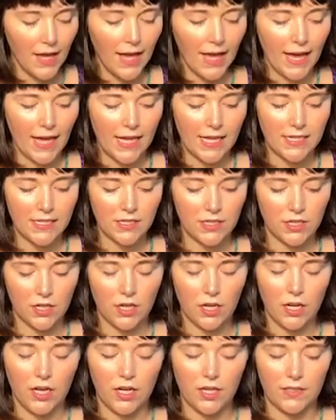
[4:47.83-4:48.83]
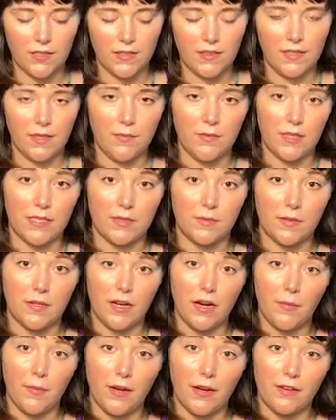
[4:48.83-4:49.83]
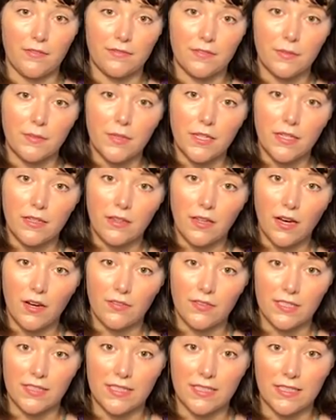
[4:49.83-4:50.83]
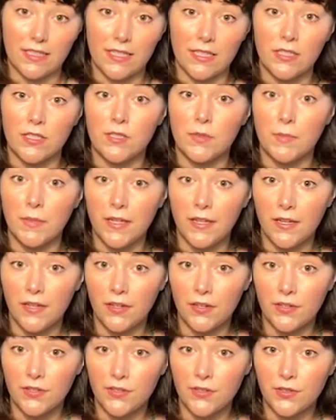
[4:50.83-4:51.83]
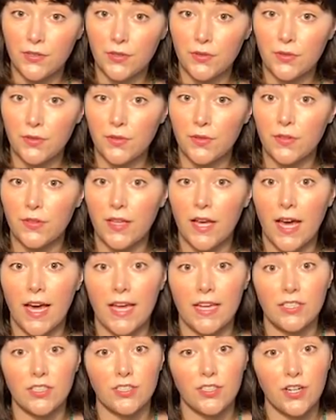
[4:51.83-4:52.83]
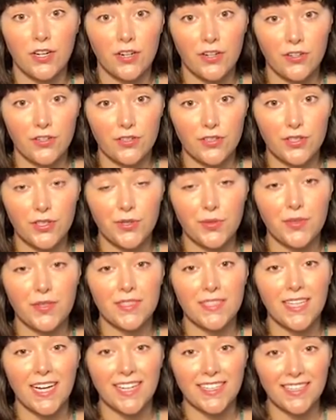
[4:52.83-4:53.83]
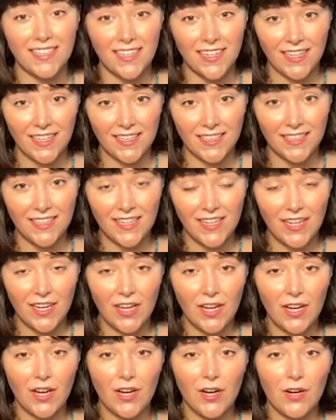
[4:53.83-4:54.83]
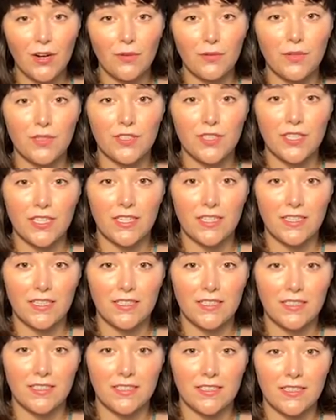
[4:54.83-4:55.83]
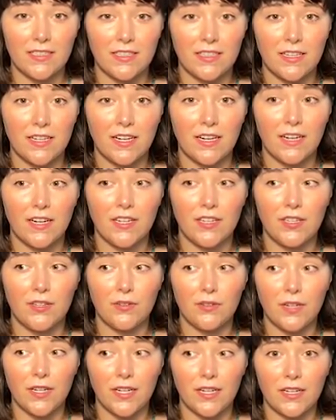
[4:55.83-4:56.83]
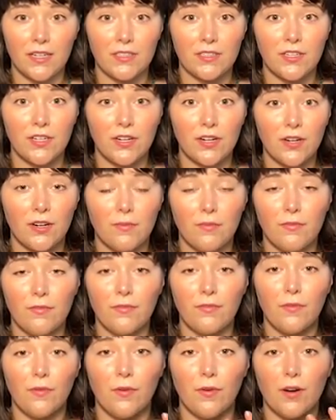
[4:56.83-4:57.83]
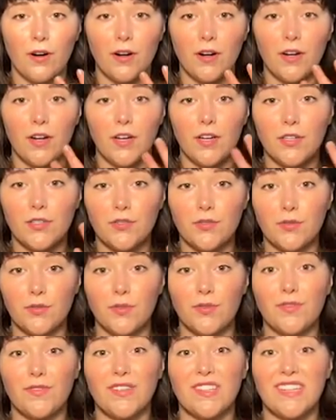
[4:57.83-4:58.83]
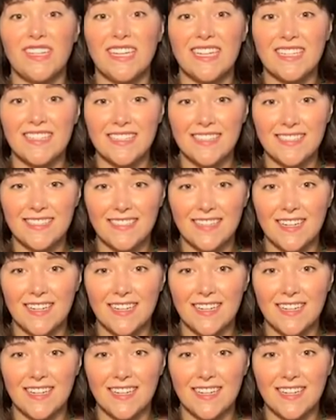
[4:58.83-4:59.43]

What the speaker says: And a theme that's been coming up for me a lot recently is speaking your truth and sharing your truth, Satya, which is the yogic term for truthfulness.